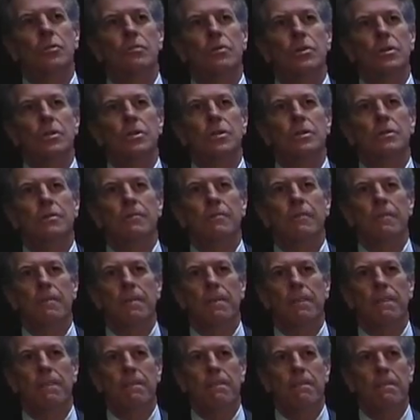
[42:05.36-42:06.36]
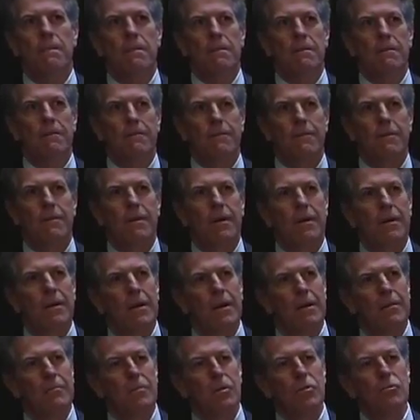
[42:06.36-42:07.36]
was
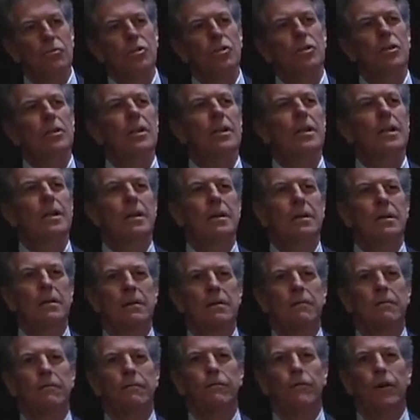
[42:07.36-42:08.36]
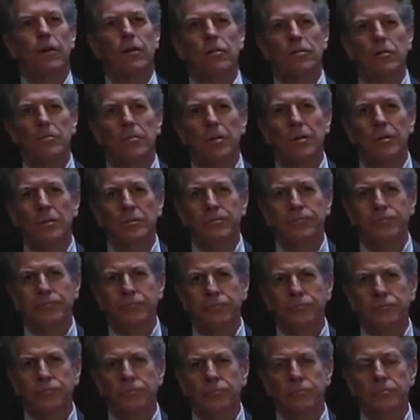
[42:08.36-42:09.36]
emotionally vulnerable,
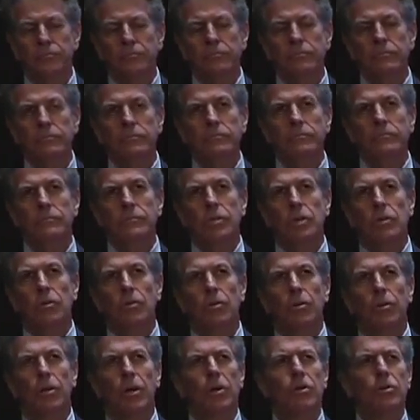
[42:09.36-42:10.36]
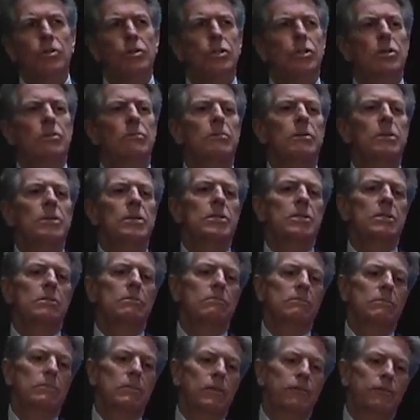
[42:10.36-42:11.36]
although she was,
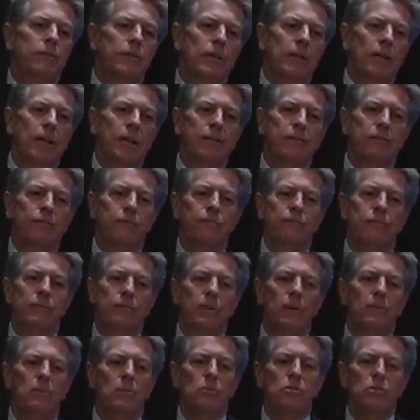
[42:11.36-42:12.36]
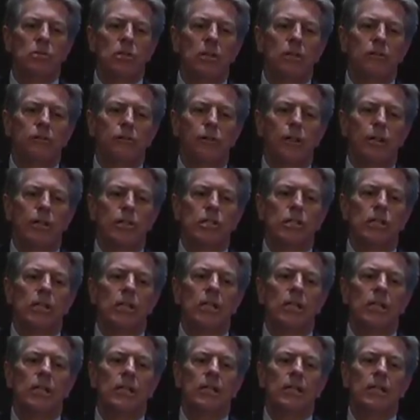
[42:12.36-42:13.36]
if you like, emotionally
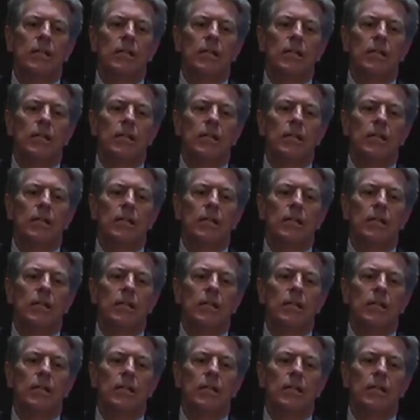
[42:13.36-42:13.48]
fragile,